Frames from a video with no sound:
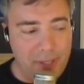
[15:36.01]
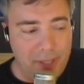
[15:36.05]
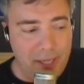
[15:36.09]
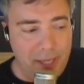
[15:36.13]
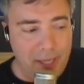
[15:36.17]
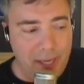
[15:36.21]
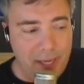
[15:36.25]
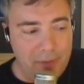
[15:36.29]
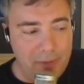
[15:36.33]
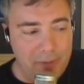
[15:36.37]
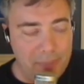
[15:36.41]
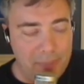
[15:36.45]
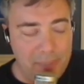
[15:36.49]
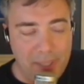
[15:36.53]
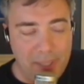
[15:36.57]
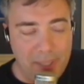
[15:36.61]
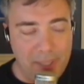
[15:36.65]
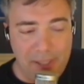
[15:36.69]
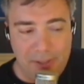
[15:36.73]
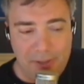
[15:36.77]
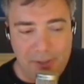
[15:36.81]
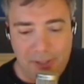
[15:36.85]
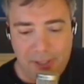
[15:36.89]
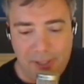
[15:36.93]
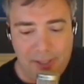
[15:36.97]
They have a
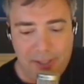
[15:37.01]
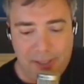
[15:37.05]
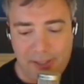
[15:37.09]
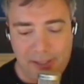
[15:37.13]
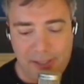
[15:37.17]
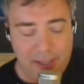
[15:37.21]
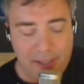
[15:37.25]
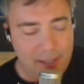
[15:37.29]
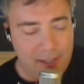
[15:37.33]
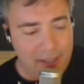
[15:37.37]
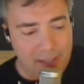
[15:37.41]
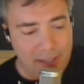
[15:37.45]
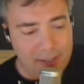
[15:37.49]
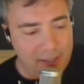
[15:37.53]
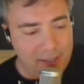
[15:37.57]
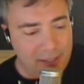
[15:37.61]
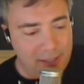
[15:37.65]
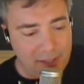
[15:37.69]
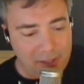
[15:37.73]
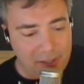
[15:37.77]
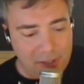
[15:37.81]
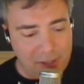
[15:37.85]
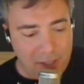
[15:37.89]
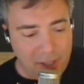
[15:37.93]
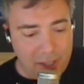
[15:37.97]
PC that it's
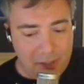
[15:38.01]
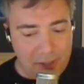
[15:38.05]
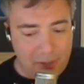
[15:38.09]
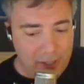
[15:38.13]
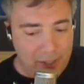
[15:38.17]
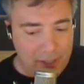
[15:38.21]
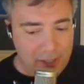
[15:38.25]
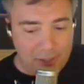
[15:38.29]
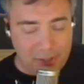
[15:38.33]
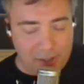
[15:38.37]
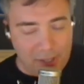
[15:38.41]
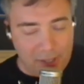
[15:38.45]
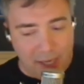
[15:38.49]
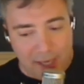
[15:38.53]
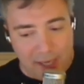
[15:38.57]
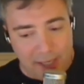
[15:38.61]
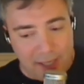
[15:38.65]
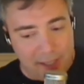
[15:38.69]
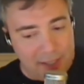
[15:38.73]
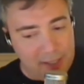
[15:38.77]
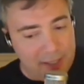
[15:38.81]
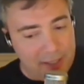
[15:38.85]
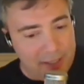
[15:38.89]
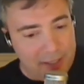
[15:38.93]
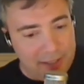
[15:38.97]
got a sticker on the
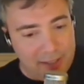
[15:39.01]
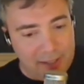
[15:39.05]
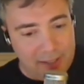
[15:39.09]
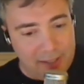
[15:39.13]
side